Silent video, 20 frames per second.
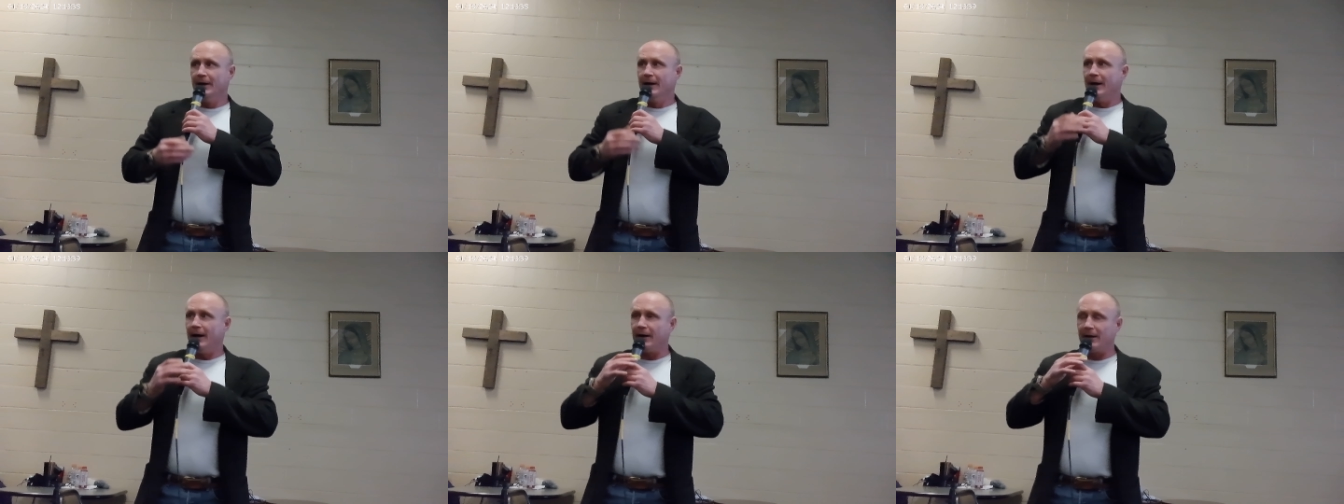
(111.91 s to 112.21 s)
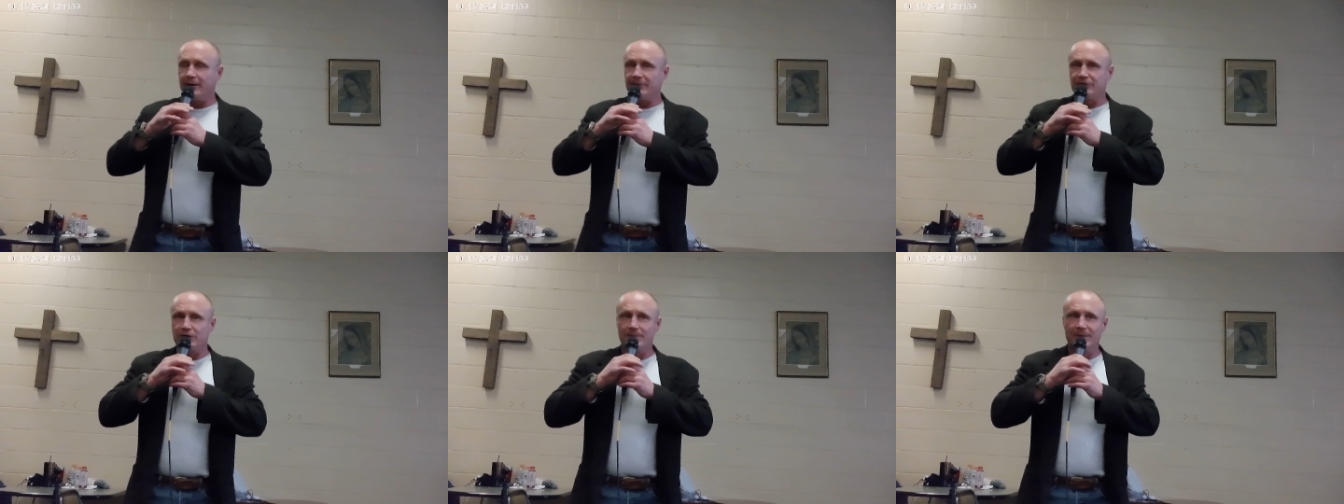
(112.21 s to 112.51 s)

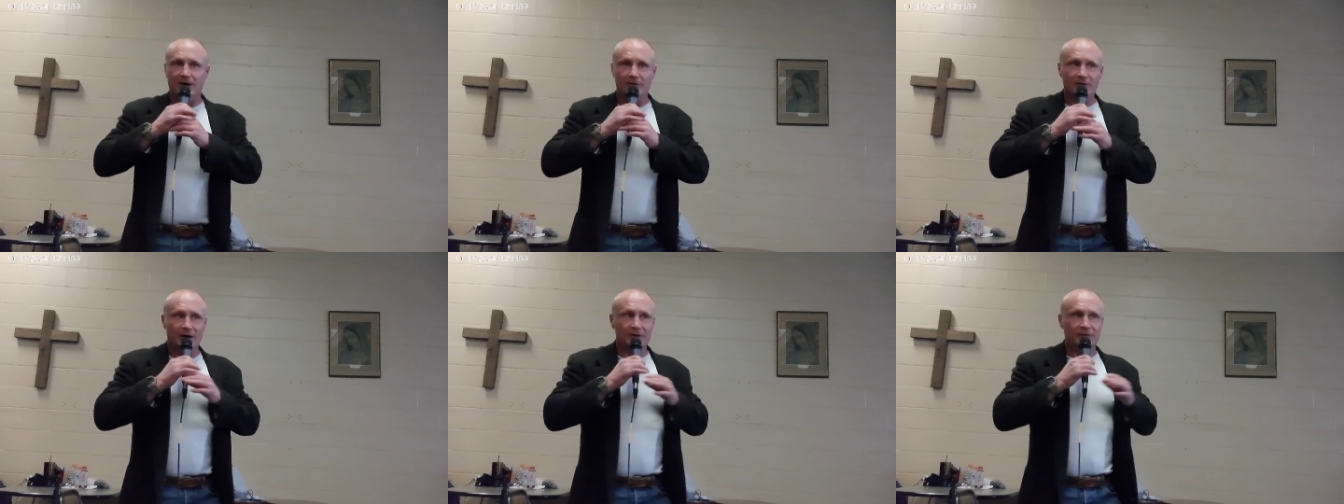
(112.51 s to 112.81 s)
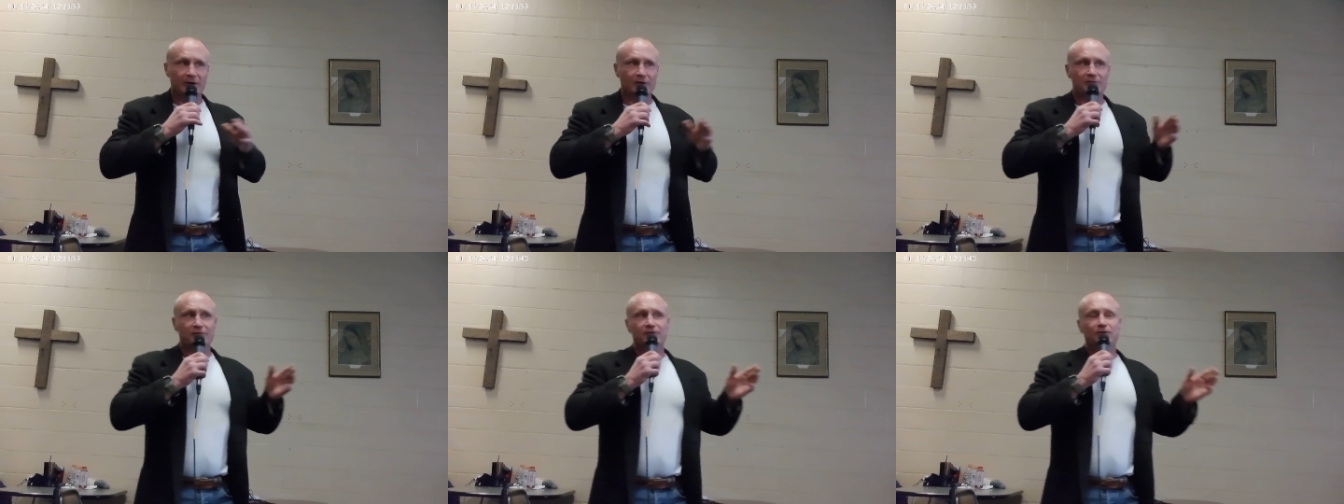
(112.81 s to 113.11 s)
And after about, I
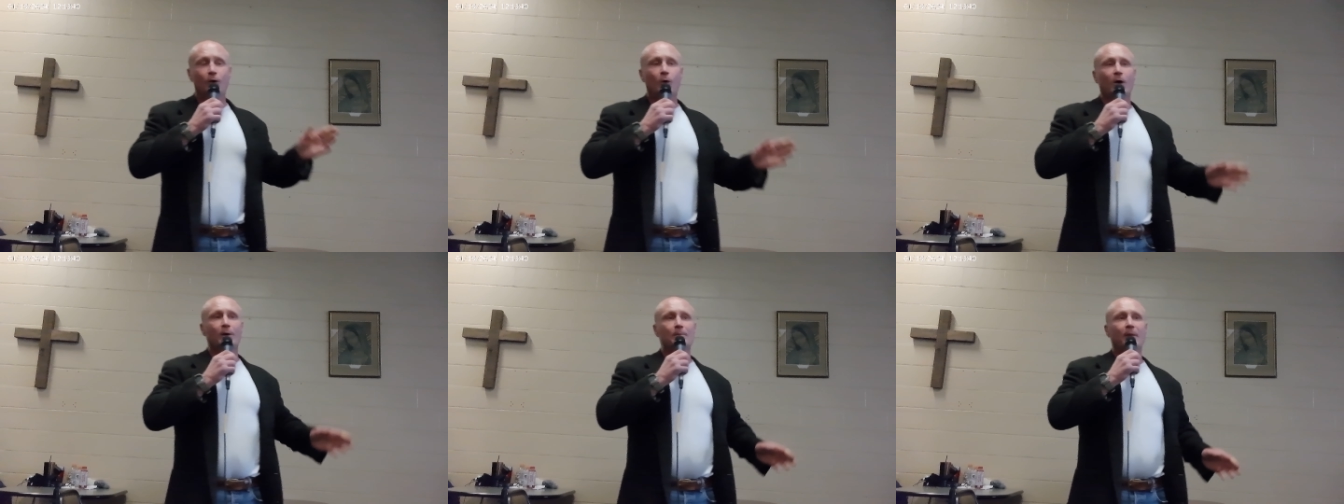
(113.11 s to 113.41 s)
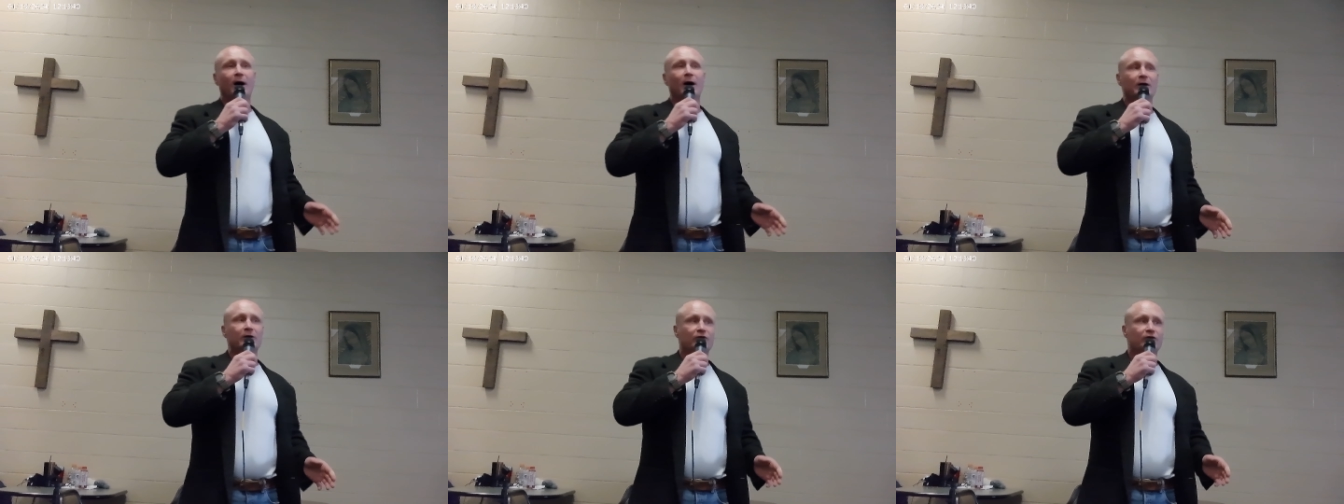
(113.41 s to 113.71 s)
think, four
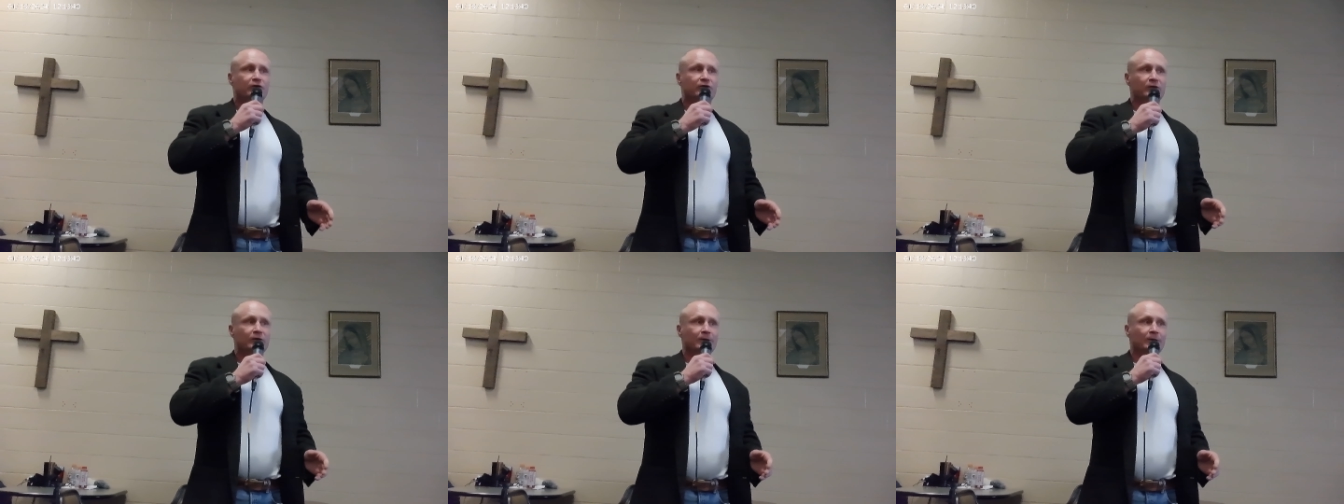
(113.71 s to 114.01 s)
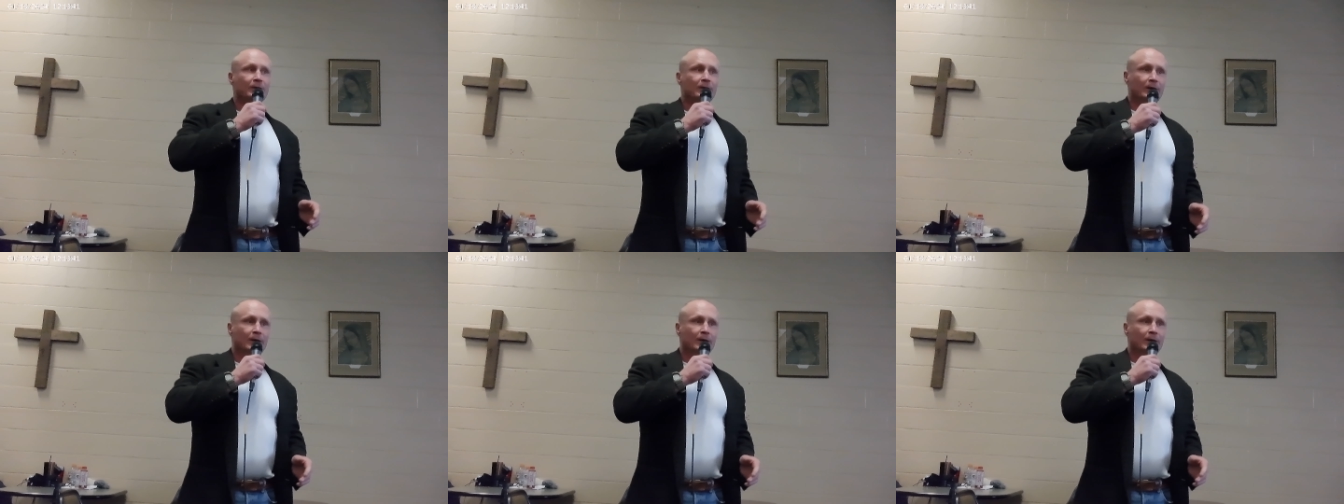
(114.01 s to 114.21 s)
months,